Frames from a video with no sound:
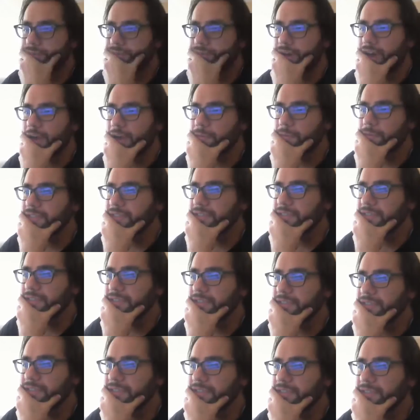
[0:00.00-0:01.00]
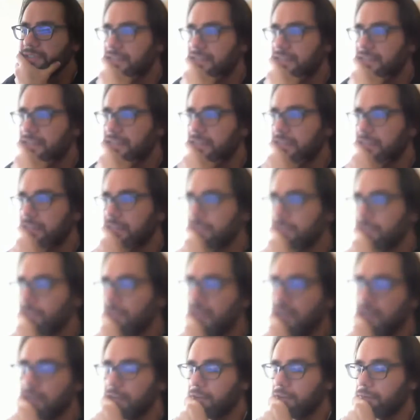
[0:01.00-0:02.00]
I would say, like,
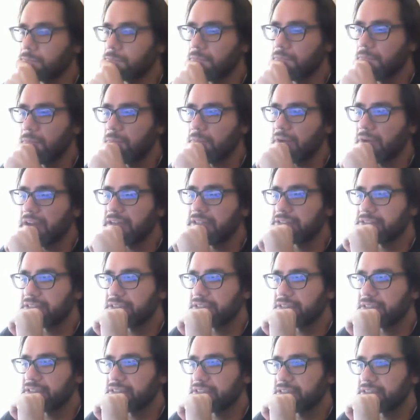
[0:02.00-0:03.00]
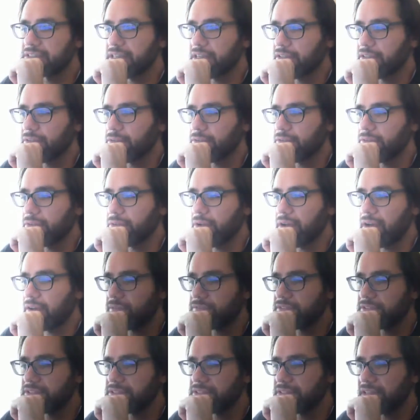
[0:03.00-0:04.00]
well, I don't know. My instinct is that you
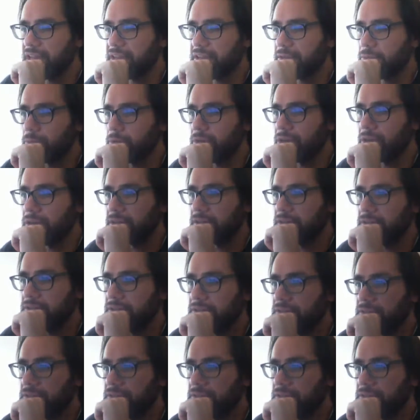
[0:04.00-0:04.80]
have to say what,